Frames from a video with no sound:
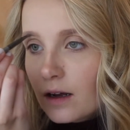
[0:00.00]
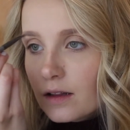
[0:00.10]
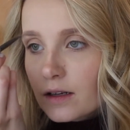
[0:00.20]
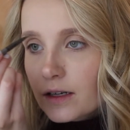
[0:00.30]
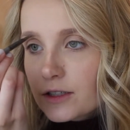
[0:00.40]

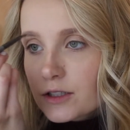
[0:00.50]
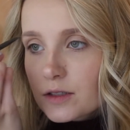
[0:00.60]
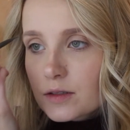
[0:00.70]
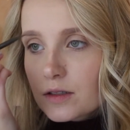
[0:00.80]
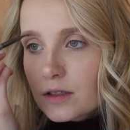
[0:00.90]
and then I
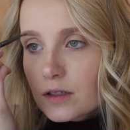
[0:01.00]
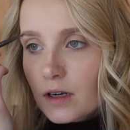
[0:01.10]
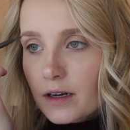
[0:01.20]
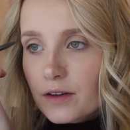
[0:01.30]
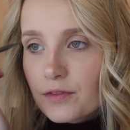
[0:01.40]
just
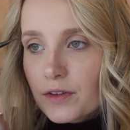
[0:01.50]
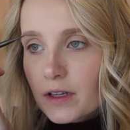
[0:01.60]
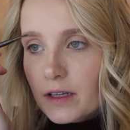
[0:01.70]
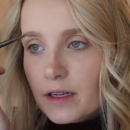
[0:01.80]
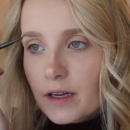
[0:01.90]
kind of
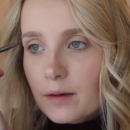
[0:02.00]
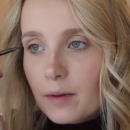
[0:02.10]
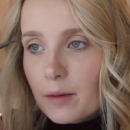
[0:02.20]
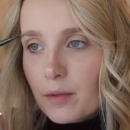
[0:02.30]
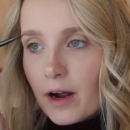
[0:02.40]
fill in
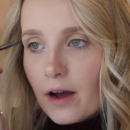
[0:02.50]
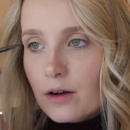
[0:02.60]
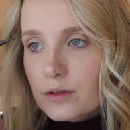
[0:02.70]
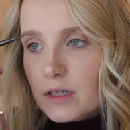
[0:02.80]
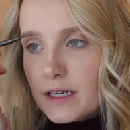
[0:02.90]
my
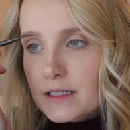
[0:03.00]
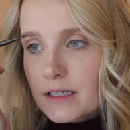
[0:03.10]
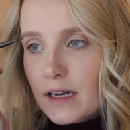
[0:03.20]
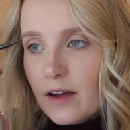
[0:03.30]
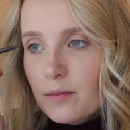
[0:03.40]
brows. I
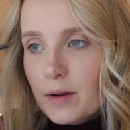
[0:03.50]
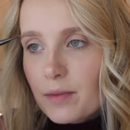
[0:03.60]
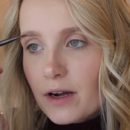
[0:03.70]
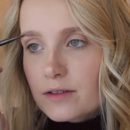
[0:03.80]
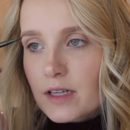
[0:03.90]
did have my
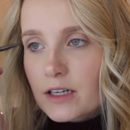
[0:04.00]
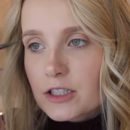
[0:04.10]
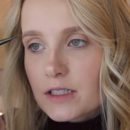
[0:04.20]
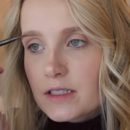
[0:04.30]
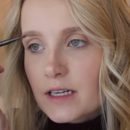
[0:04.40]
brows
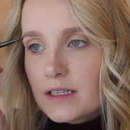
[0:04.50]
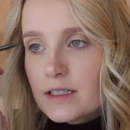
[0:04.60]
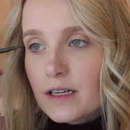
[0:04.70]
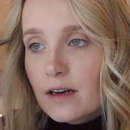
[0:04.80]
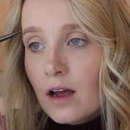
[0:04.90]
actually
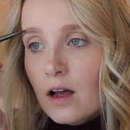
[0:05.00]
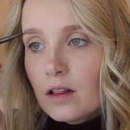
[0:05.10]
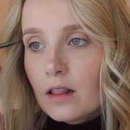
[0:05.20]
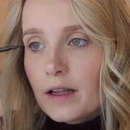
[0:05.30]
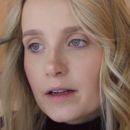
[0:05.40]
tinted
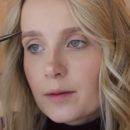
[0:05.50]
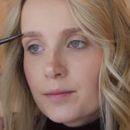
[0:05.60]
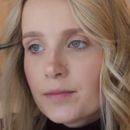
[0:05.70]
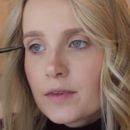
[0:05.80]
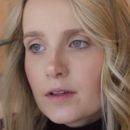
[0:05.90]
like
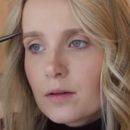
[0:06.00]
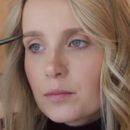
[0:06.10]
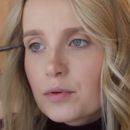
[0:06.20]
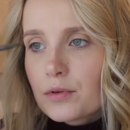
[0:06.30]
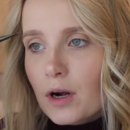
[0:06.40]

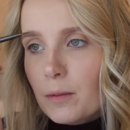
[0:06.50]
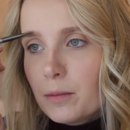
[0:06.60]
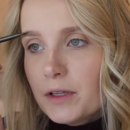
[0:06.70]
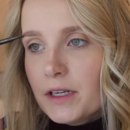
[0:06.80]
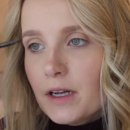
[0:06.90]

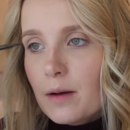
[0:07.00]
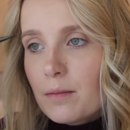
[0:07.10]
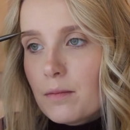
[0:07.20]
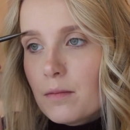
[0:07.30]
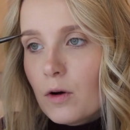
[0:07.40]
probably
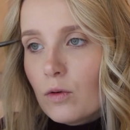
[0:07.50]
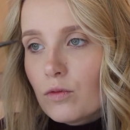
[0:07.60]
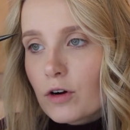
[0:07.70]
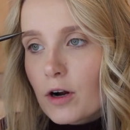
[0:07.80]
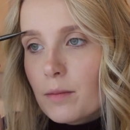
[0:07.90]

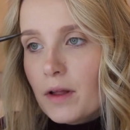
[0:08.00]
over a